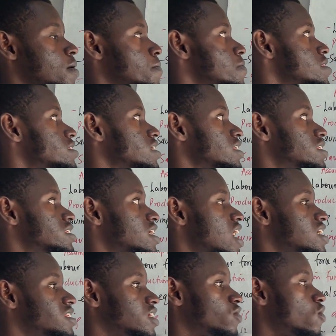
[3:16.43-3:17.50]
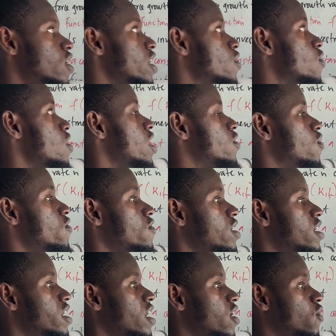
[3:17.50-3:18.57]
means that it has a
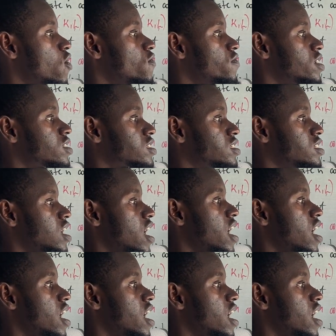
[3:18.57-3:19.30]
convex